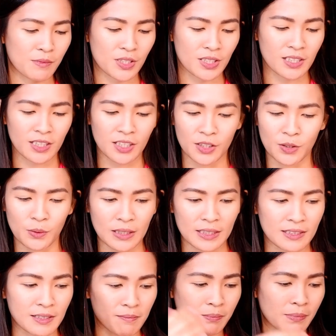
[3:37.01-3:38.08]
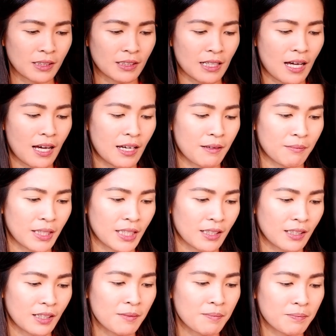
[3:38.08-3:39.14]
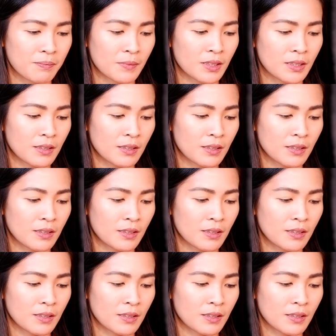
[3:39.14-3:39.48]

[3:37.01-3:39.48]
I'm just gonna do a simple eye makeup.